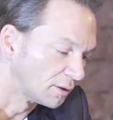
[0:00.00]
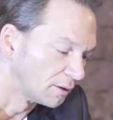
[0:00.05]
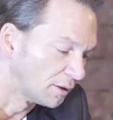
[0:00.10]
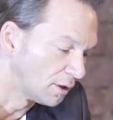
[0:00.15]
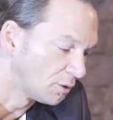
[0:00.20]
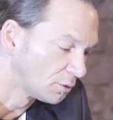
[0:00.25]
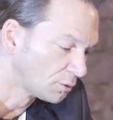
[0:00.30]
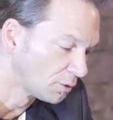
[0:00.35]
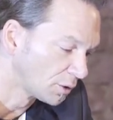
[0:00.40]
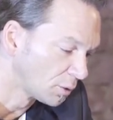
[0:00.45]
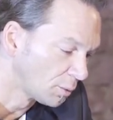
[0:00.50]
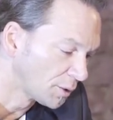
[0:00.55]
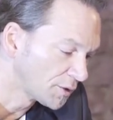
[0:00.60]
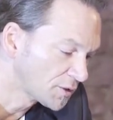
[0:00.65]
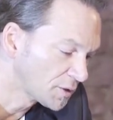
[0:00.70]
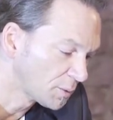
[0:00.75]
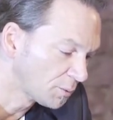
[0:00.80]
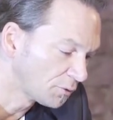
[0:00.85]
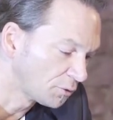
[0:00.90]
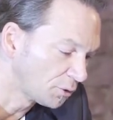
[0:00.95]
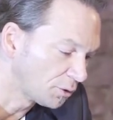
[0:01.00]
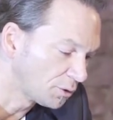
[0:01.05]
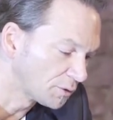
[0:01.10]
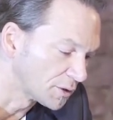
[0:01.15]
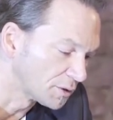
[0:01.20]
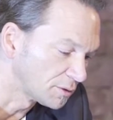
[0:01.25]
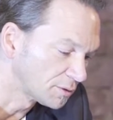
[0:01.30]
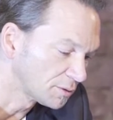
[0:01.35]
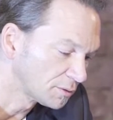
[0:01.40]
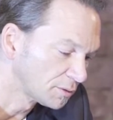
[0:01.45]
Now, going one step
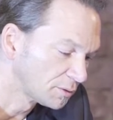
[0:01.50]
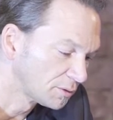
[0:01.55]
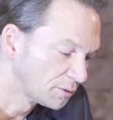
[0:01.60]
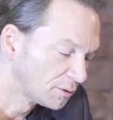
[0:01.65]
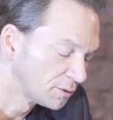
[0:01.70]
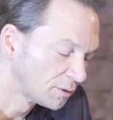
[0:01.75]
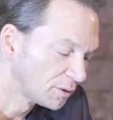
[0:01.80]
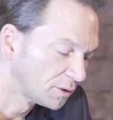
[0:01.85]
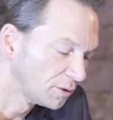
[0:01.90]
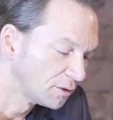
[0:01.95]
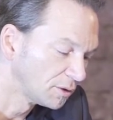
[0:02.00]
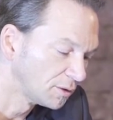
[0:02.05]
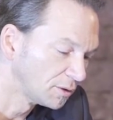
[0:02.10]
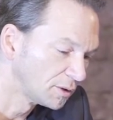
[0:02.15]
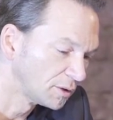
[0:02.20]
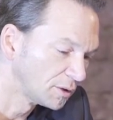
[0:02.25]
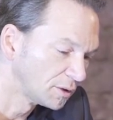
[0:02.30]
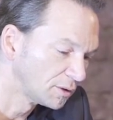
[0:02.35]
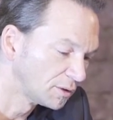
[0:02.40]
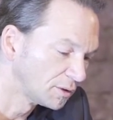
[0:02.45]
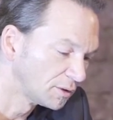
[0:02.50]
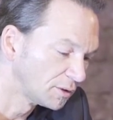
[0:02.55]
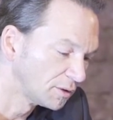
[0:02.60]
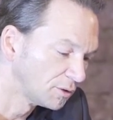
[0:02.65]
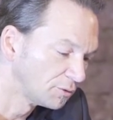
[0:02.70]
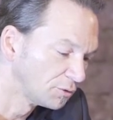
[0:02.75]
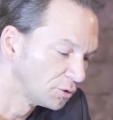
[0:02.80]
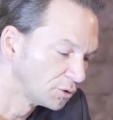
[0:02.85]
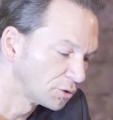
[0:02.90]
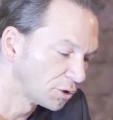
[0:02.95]
further,
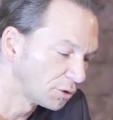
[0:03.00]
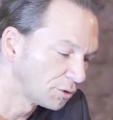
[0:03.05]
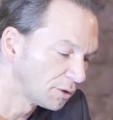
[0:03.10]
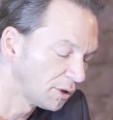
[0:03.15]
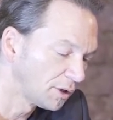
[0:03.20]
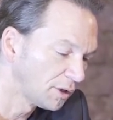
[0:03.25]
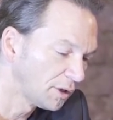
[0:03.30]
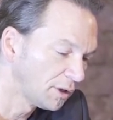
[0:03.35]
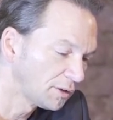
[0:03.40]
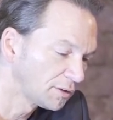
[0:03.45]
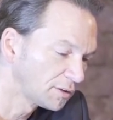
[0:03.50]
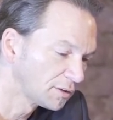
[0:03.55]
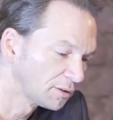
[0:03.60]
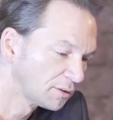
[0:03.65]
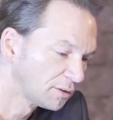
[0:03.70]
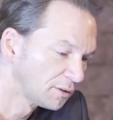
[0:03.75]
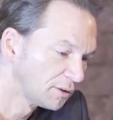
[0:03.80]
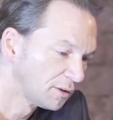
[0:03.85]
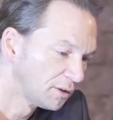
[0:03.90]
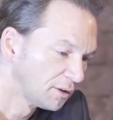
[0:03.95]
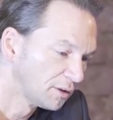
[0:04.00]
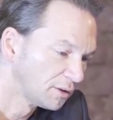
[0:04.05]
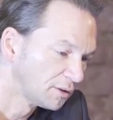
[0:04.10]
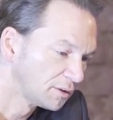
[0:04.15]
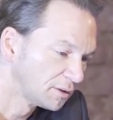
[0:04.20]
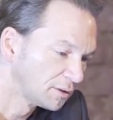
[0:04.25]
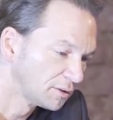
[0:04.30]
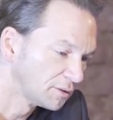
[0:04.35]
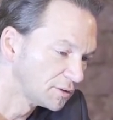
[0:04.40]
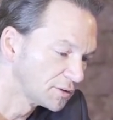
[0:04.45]
if you correlate
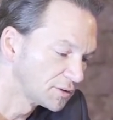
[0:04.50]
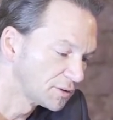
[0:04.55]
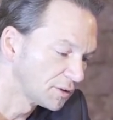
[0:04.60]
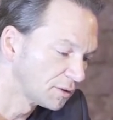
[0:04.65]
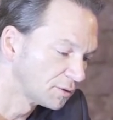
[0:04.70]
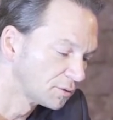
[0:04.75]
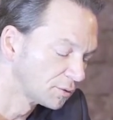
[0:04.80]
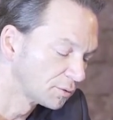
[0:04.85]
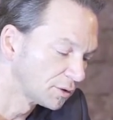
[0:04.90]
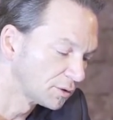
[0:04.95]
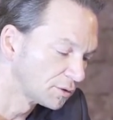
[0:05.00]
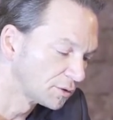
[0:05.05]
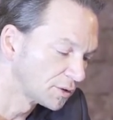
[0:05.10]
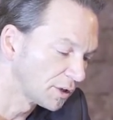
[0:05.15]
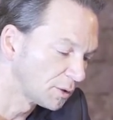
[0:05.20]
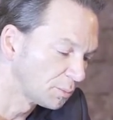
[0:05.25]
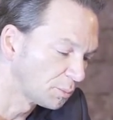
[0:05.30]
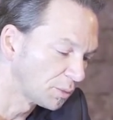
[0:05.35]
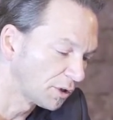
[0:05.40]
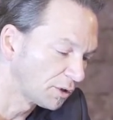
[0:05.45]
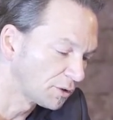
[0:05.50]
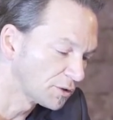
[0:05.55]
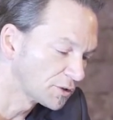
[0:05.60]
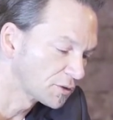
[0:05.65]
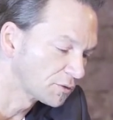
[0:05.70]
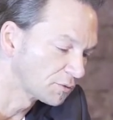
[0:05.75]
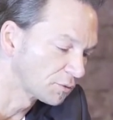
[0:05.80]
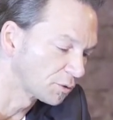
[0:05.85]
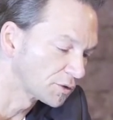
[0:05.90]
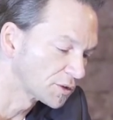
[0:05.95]
these single nucleotide
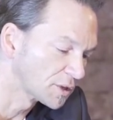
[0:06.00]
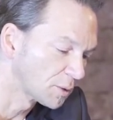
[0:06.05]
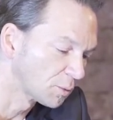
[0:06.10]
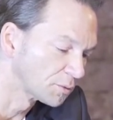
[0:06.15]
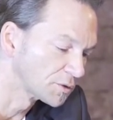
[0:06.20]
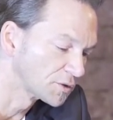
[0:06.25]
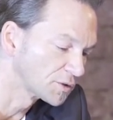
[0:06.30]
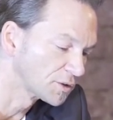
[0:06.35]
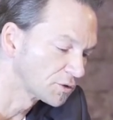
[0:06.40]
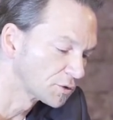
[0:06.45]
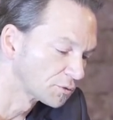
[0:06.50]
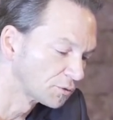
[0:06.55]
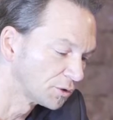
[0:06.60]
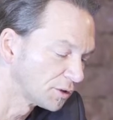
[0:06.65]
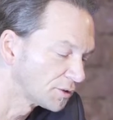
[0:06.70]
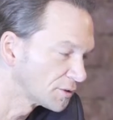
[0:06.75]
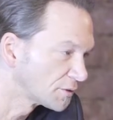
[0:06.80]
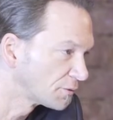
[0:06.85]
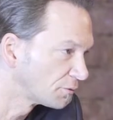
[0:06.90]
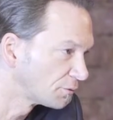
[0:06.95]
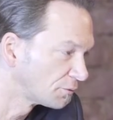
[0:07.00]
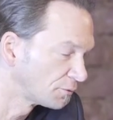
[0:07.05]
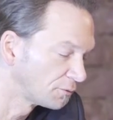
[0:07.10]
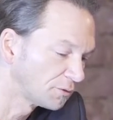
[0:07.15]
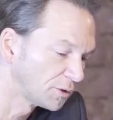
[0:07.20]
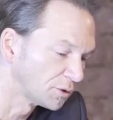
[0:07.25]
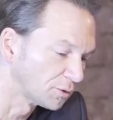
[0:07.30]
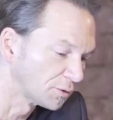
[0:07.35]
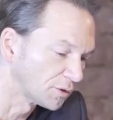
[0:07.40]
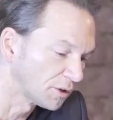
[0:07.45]
pairs, for example, with schizophrenic
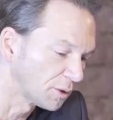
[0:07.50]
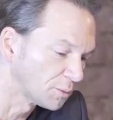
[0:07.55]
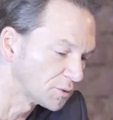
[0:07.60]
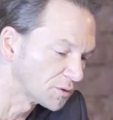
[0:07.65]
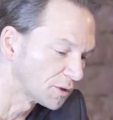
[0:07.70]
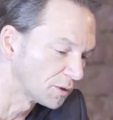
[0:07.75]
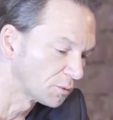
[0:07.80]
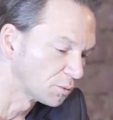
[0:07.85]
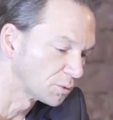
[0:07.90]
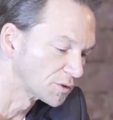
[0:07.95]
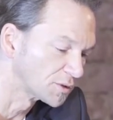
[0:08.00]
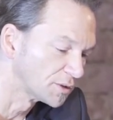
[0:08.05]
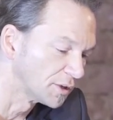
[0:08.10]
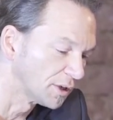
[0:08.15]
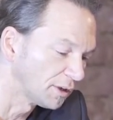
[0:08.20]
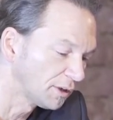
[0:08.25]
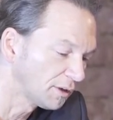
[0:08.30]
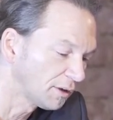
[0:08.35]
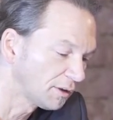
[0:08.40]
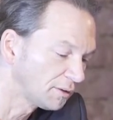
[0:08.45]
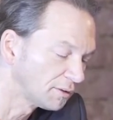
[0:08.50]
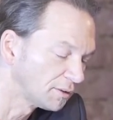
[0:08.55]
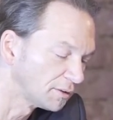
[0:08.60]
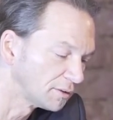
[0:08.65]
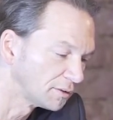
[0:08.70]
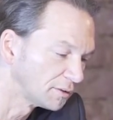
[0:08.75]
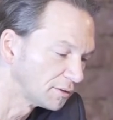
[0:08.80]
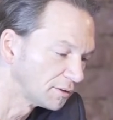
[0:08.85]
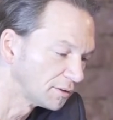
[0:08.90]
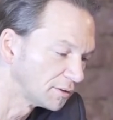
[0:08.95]
phenotypes, that was done
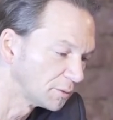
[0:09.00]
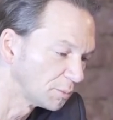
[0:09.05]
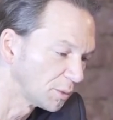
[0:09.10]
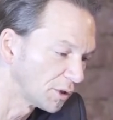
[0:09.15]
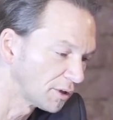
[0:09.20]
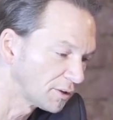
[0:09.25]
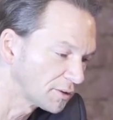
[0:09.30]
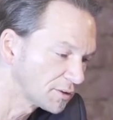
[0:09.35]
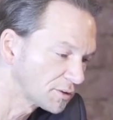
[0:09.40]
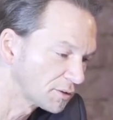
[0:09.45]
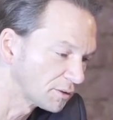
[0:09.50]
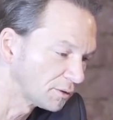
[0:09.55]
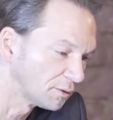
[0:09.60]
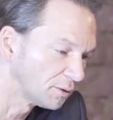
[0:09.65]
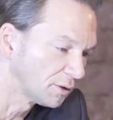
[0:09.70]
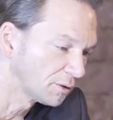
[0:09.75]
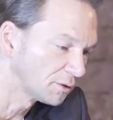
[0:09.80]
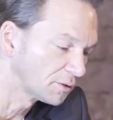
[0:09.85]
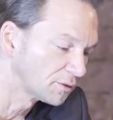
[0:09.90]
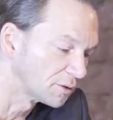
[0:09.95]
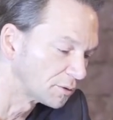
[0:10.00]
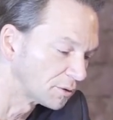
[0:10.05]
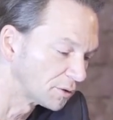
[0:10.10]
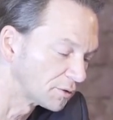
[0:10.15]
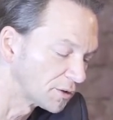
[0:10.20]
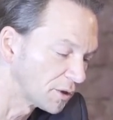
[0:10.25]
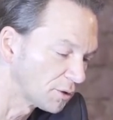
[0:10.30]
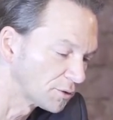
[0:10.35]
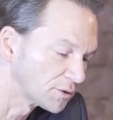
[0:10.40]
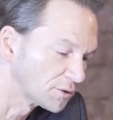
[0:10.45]
in the past a lot. There are
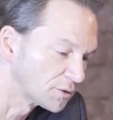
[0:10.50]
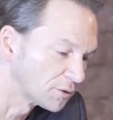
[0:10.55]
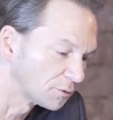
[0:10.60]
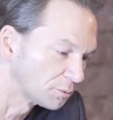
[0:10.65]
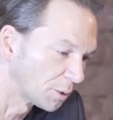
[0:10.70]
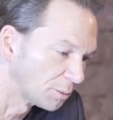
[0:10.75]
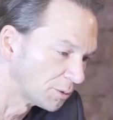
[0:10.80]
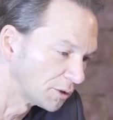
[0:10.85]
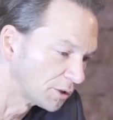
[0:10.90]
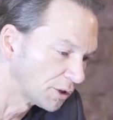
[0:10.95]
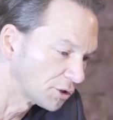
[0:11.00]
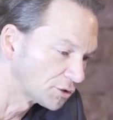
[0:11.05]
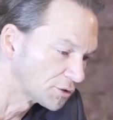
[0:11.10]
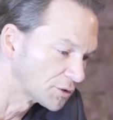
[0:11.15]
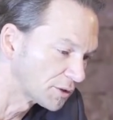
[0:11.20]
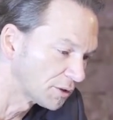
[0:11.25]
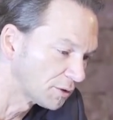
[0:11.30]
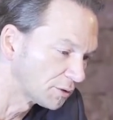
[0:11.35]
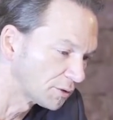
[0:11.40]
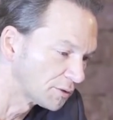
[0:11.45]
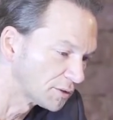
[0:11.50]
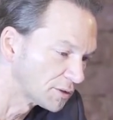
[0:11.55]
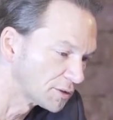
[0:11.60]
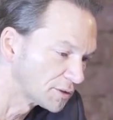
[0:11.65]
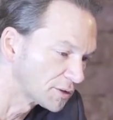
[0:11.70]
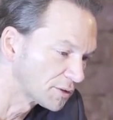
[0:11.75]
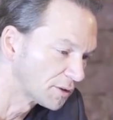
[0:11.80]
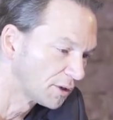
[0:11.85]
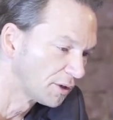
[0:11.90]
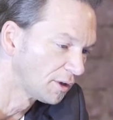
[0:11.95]
thousands of publications out on
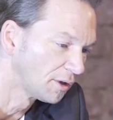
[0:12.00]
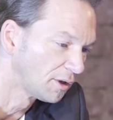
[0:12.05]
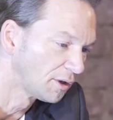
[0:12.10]
this.